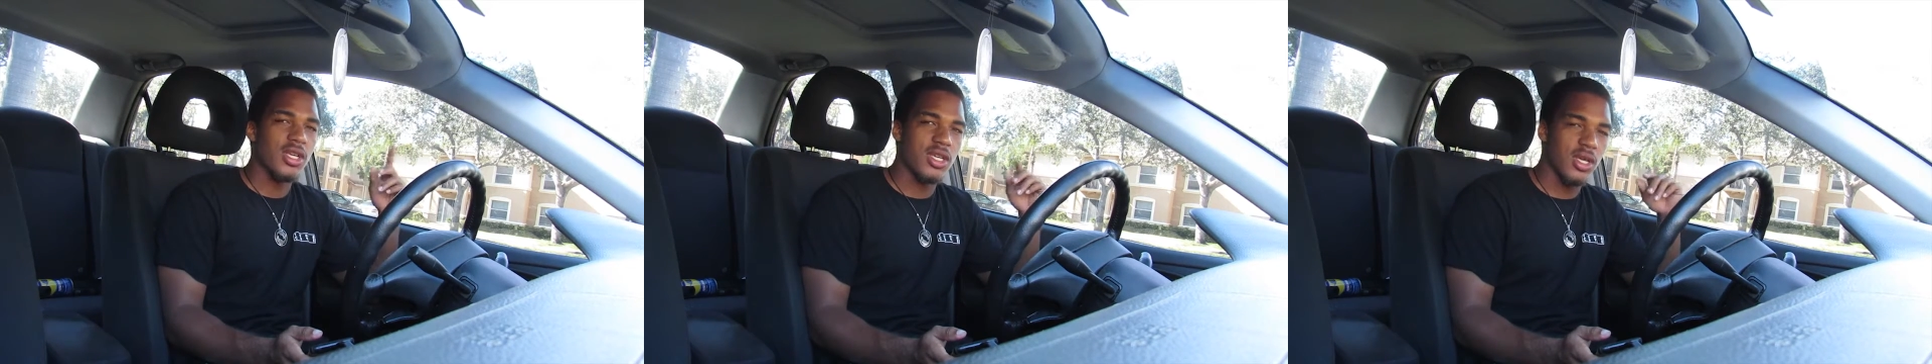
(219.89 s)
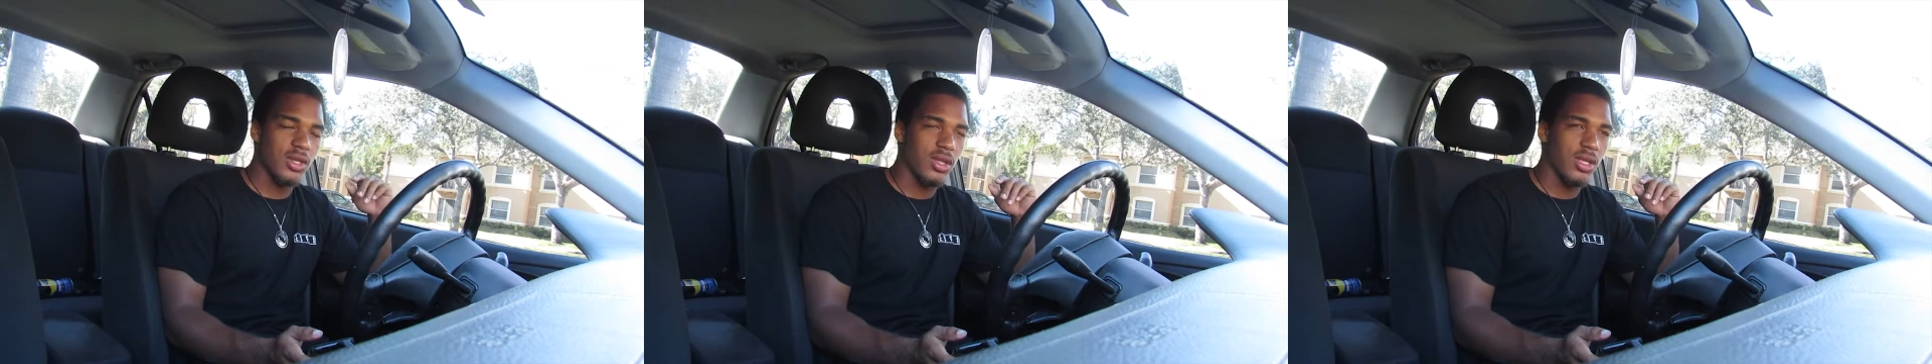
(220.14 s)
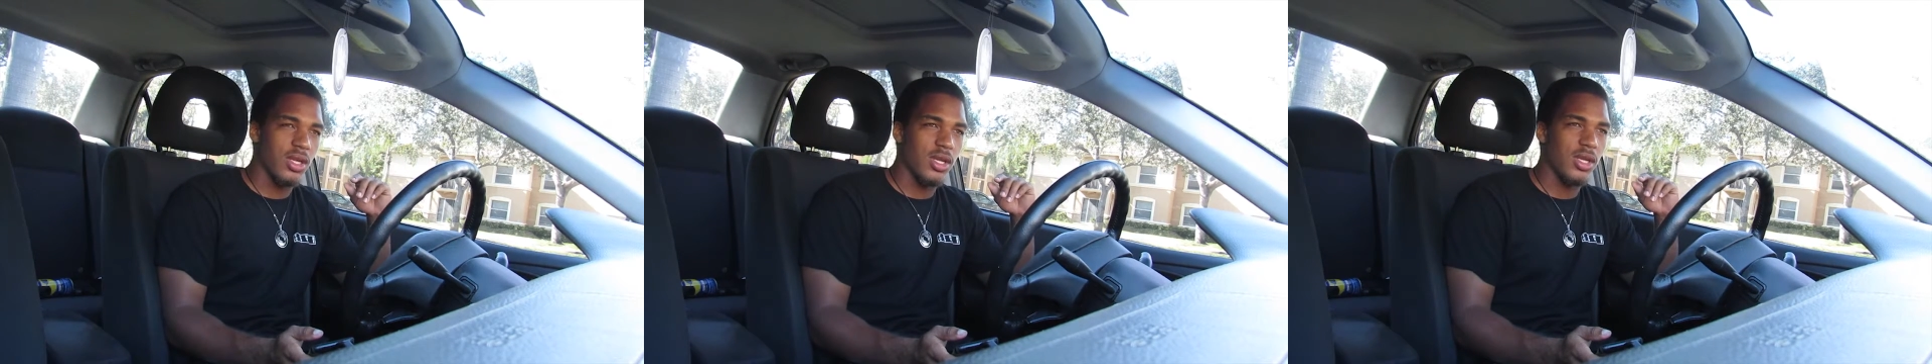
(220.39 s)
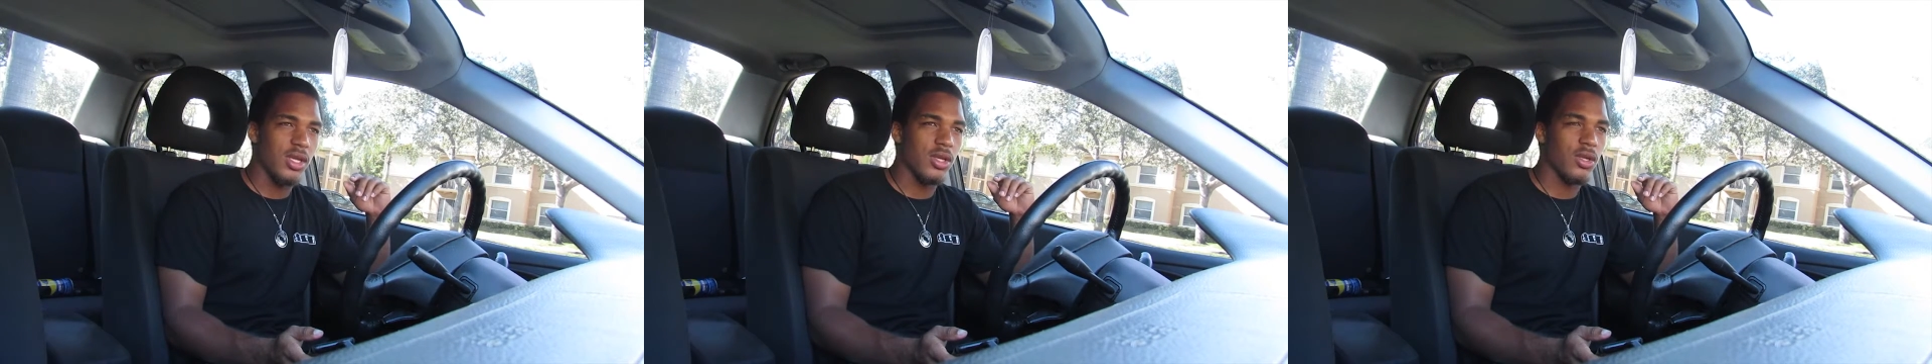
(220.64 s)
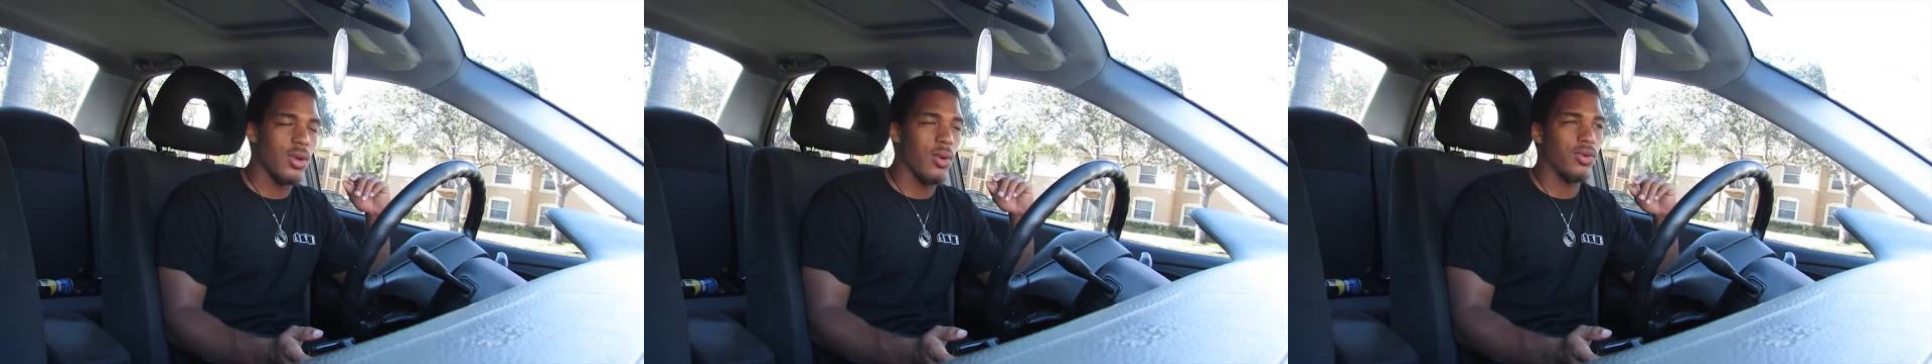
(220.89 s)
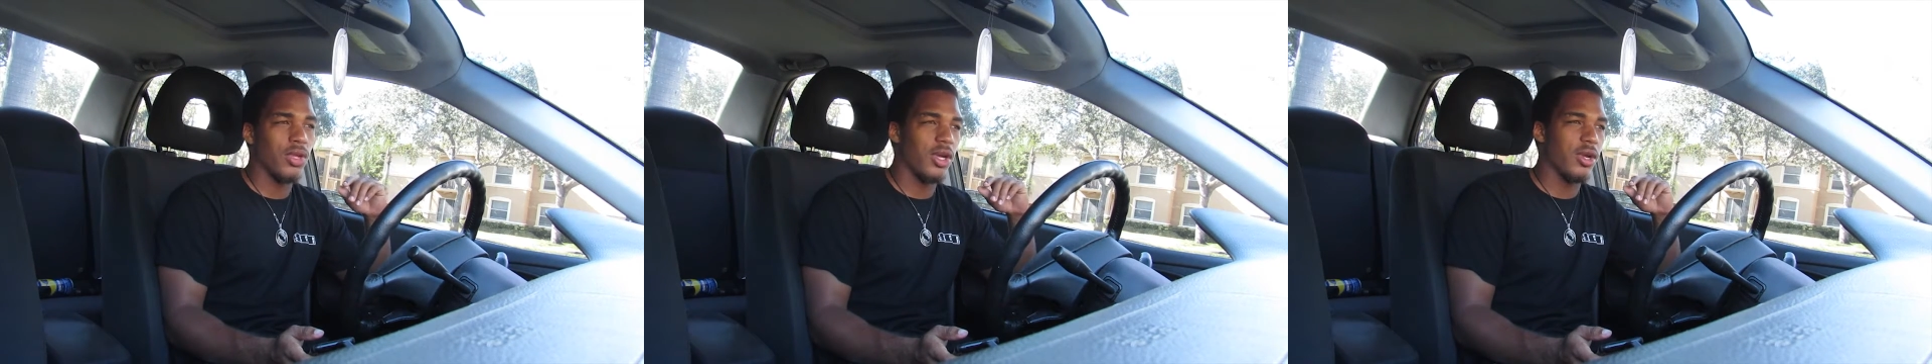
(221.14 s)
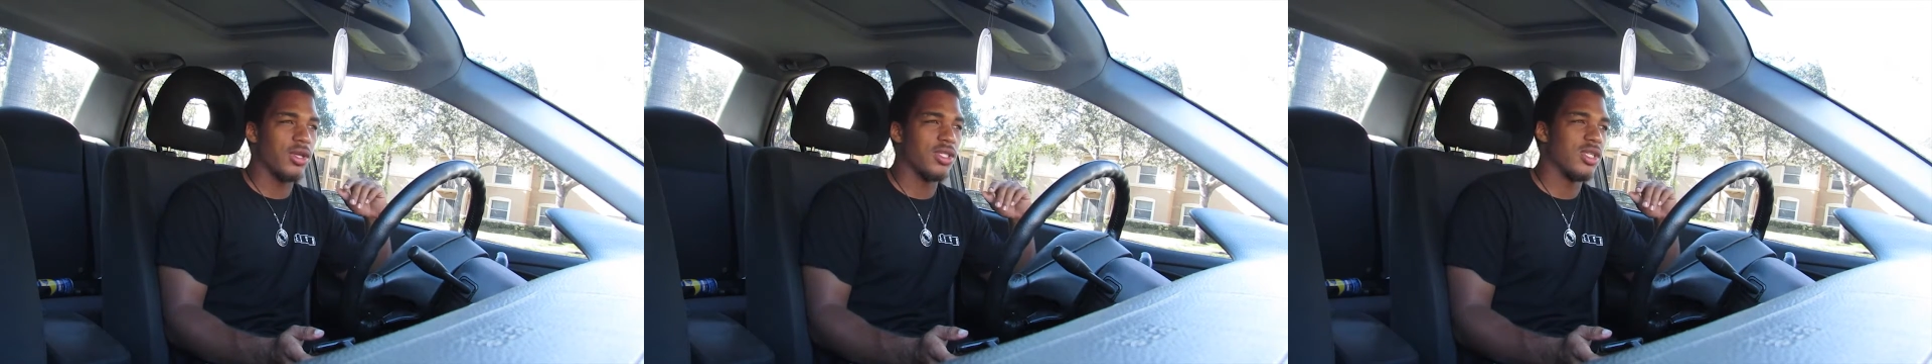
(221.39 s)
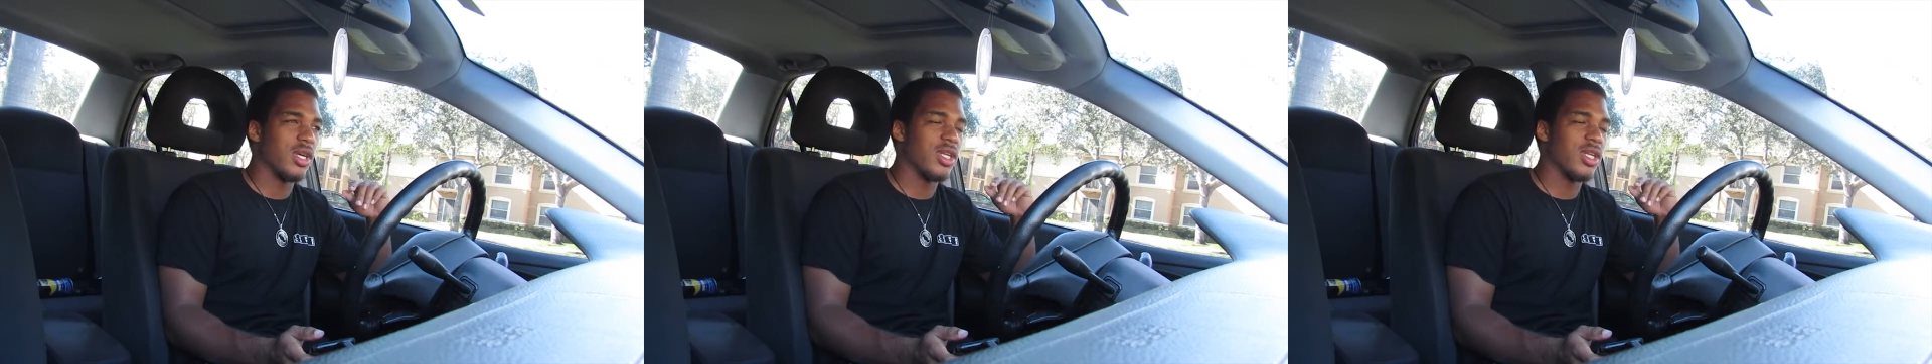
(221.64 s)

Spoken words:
get the cold air instead,